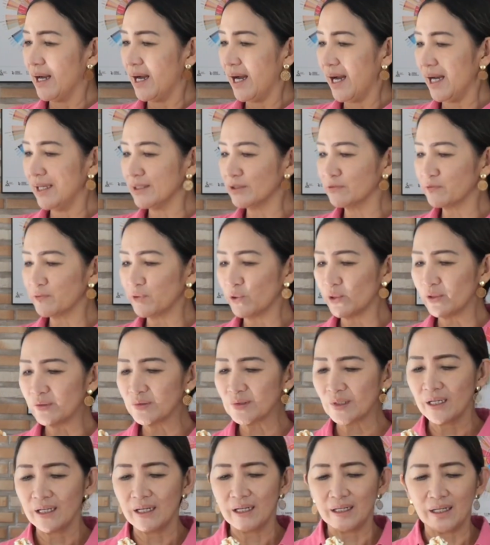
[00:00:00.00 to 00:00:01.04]
And of
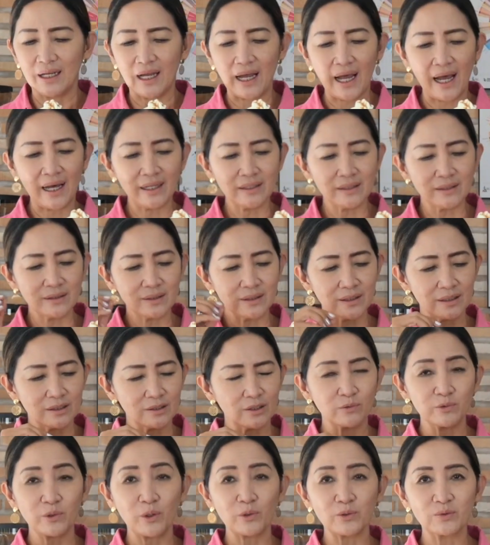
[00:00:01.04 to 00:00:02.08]
course, adding
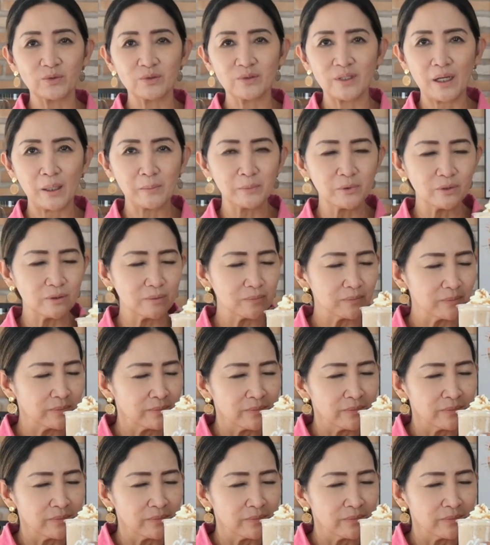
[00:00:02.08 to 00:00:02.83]
that roasted almond